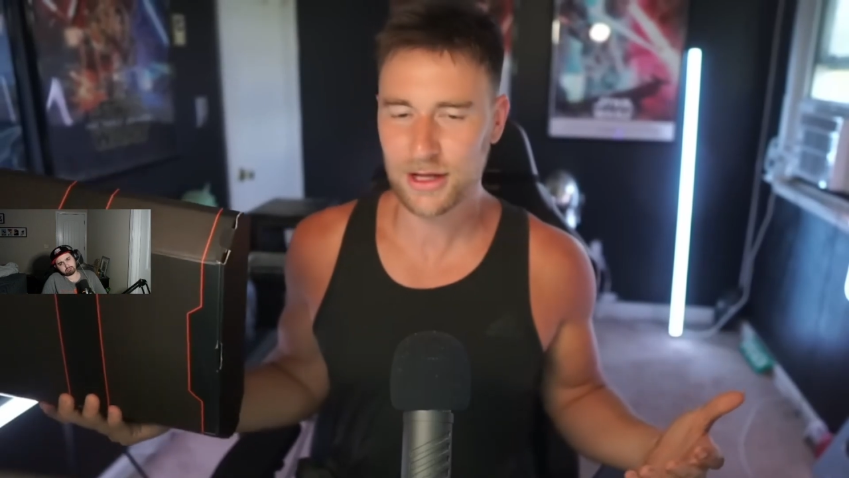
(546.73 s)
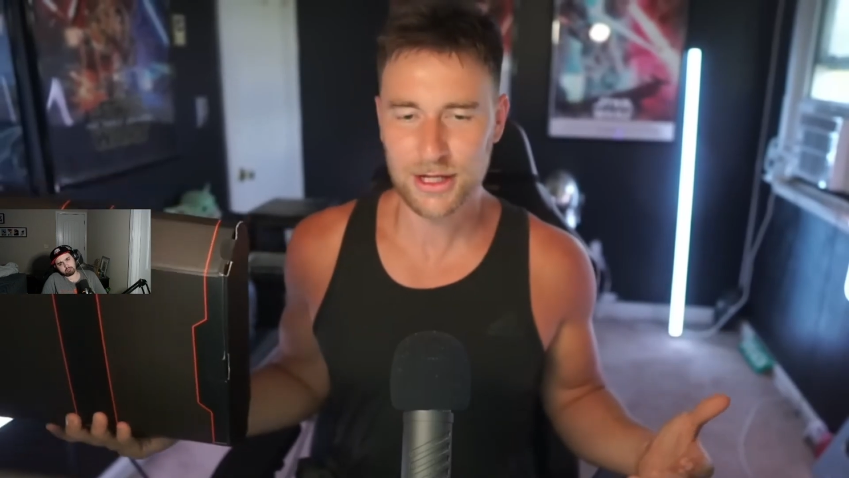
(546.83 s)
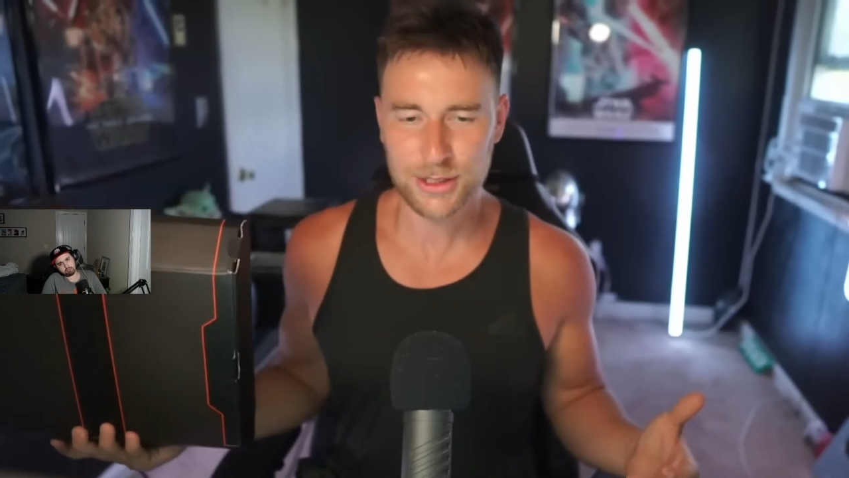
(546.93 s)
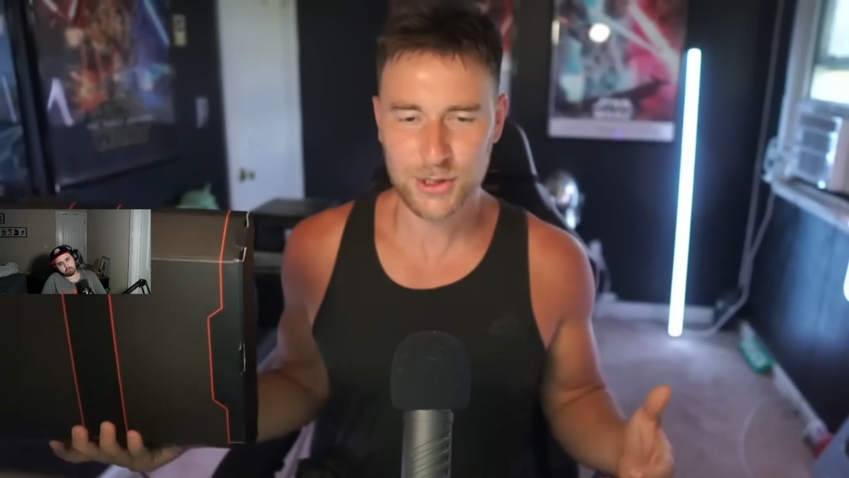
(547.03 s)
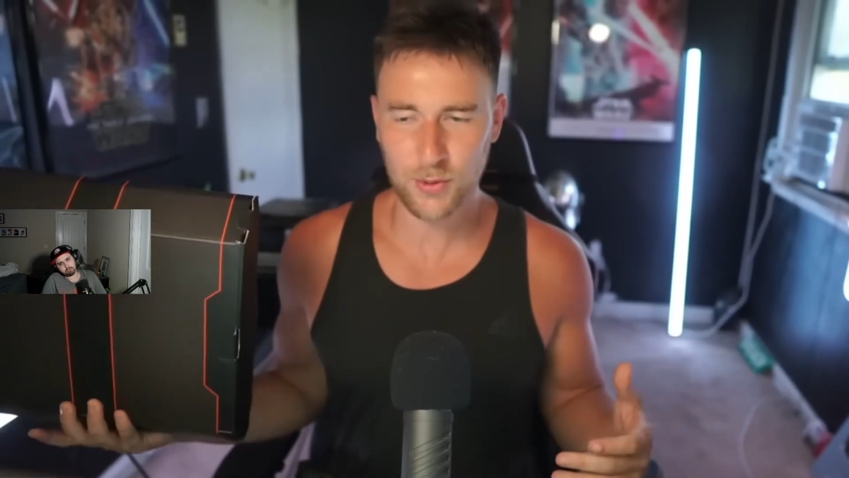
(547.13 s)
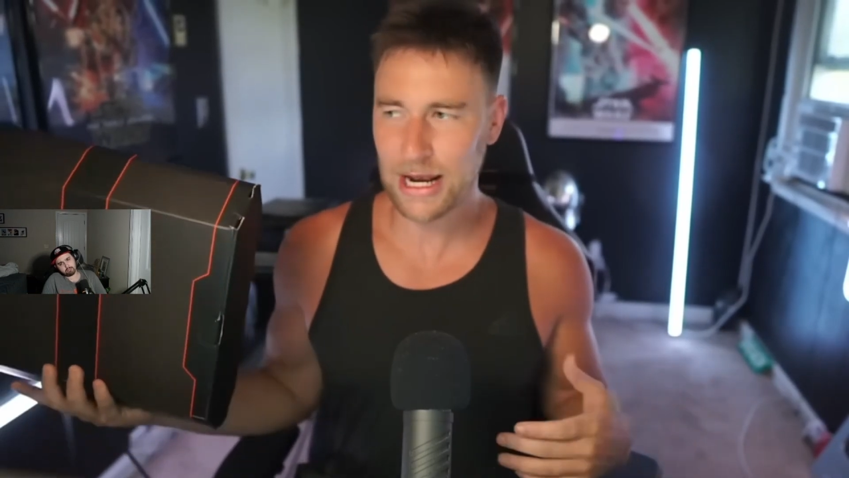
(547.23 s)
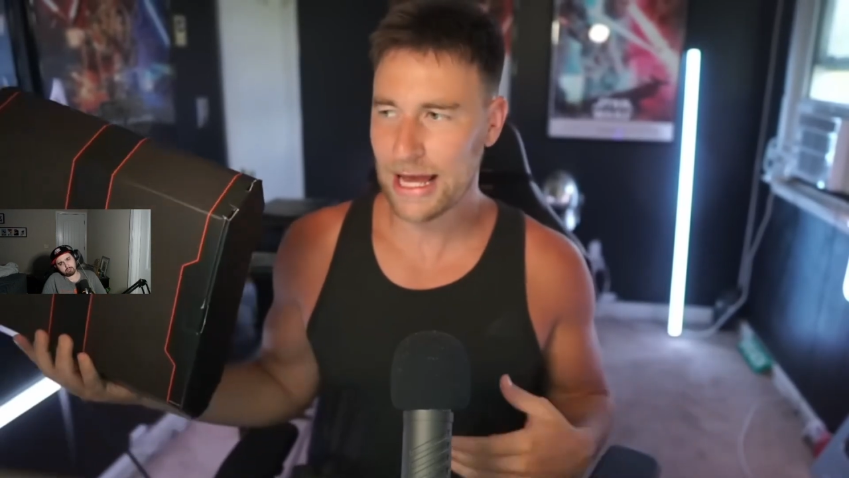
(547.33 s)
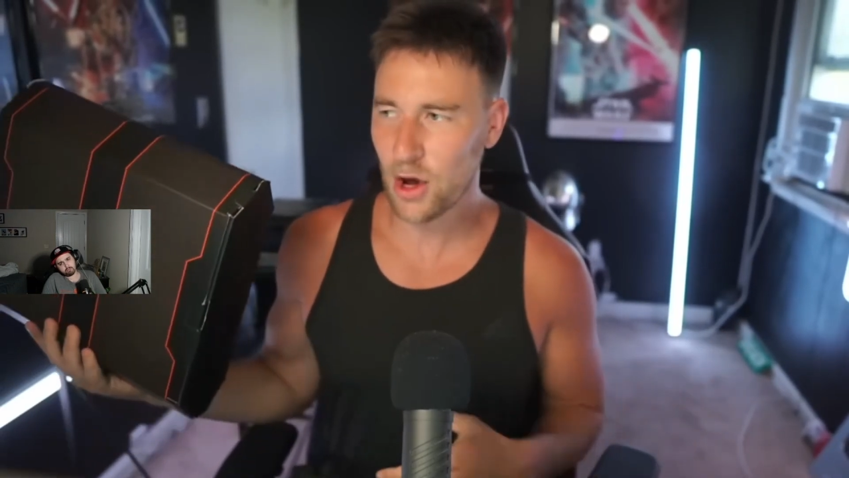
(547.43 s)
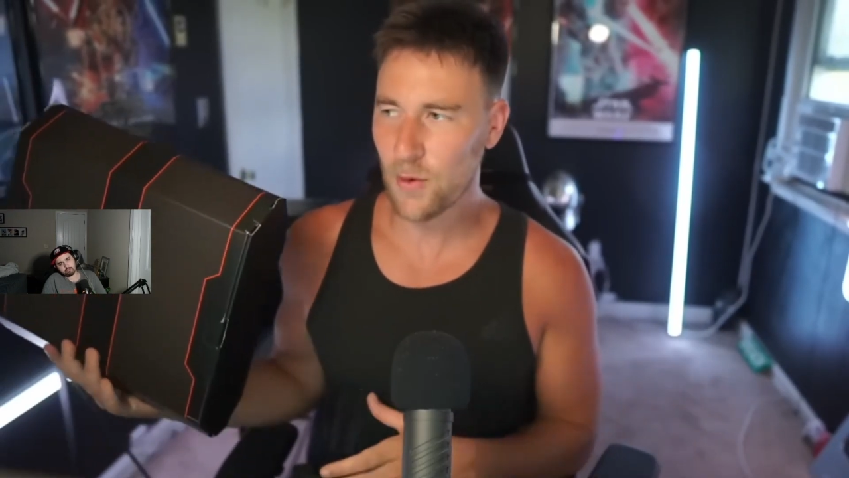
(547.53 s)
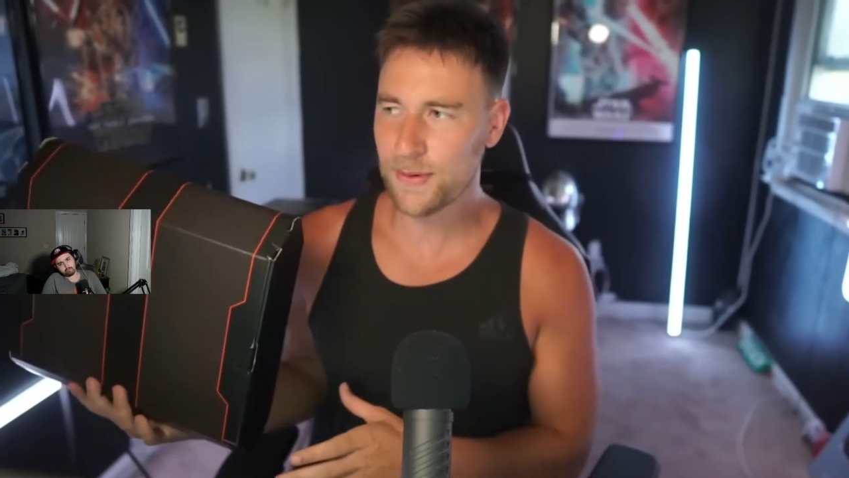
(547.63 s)
So when I
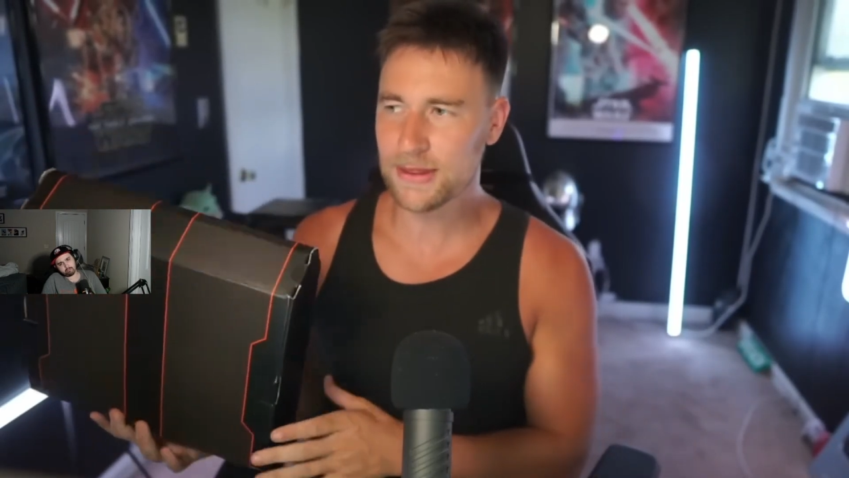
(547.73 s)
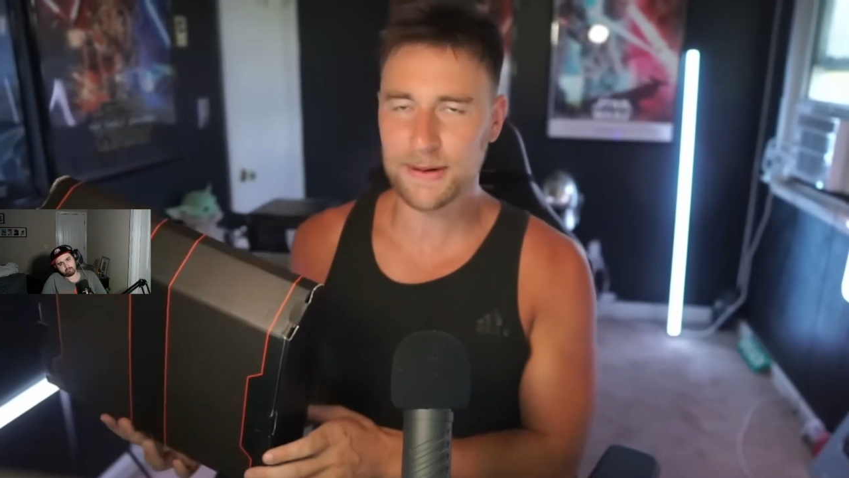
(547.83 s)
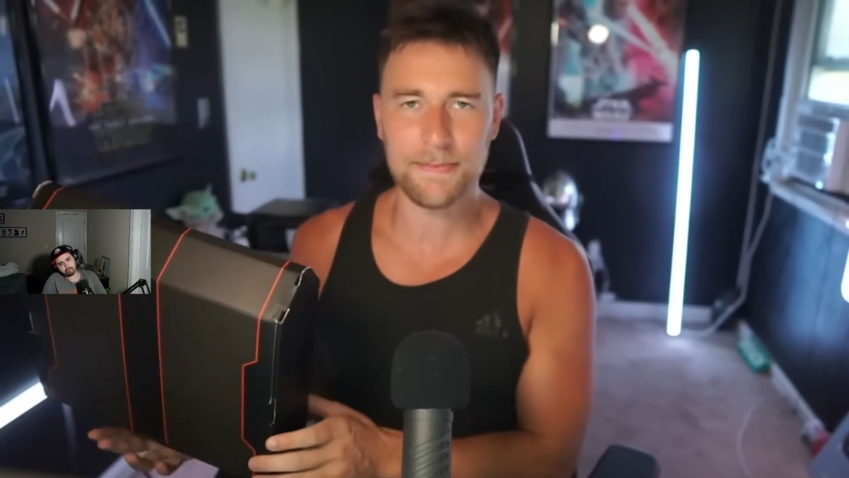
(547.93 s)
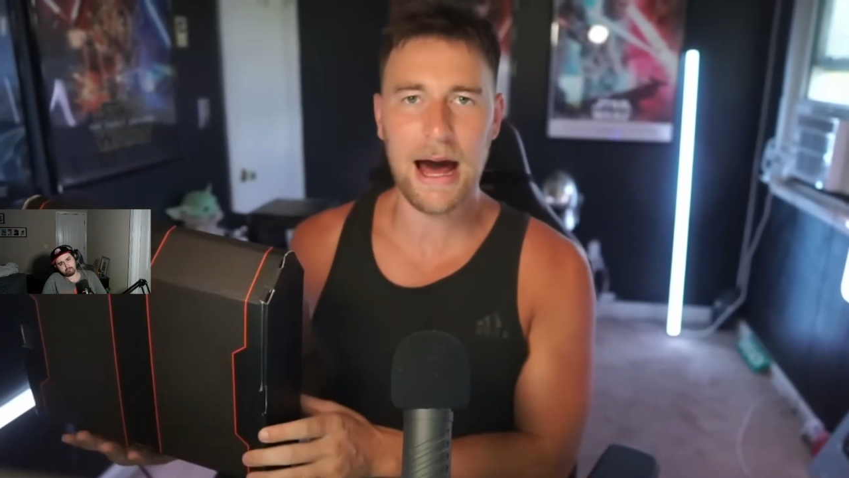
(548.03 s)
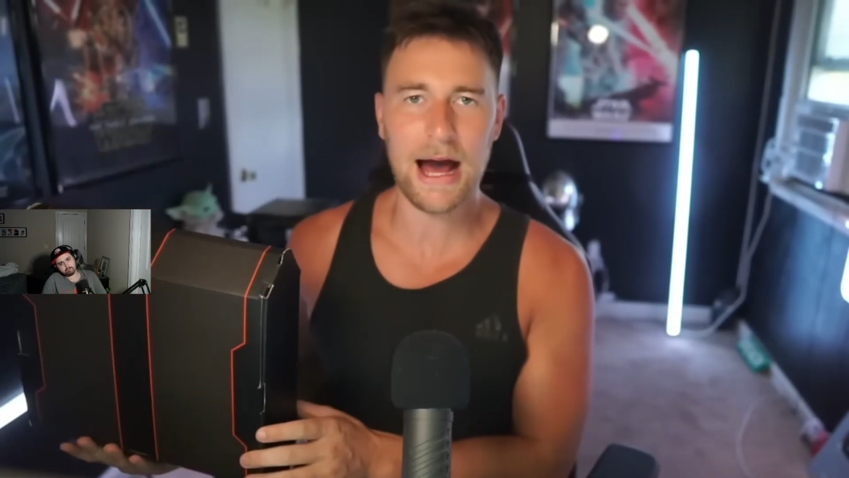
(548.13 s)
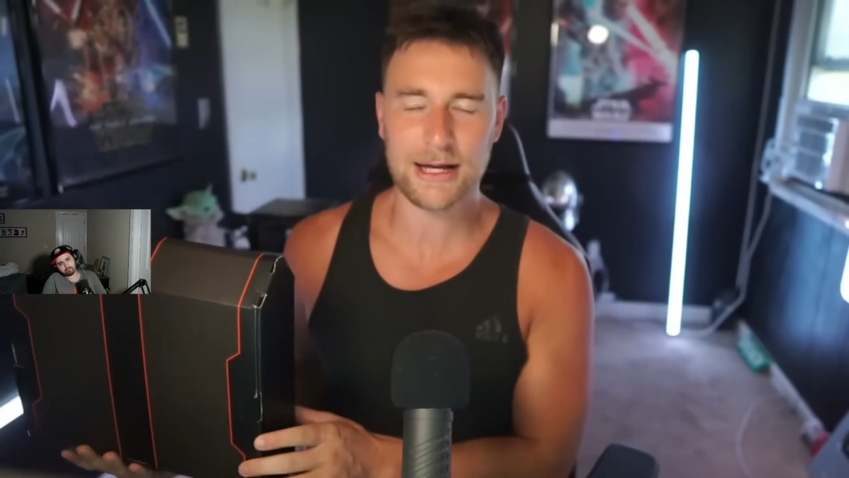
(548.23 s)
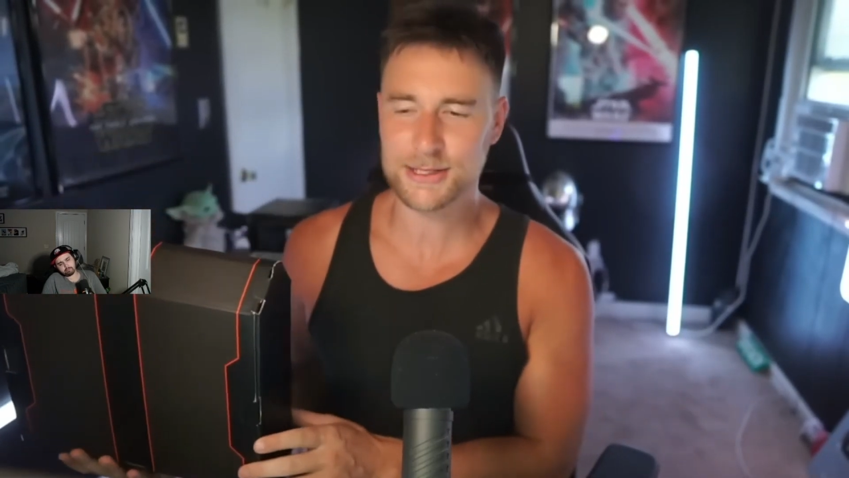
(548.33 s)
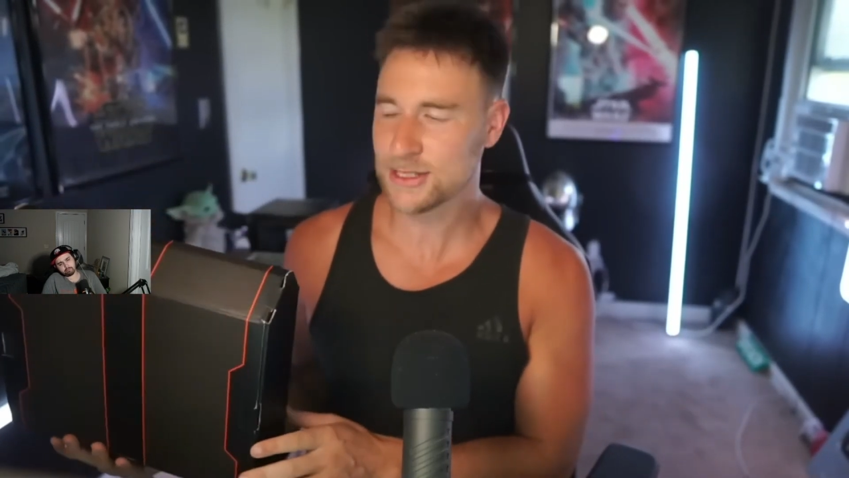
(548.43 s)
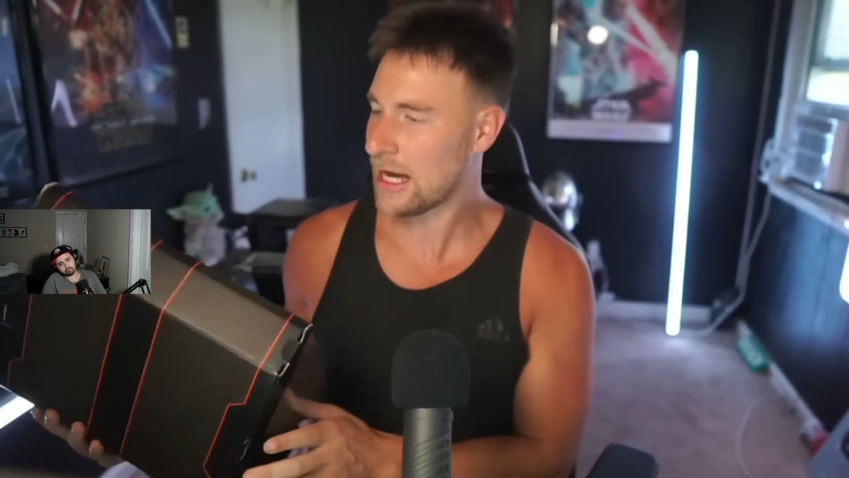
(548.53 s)
opened the box,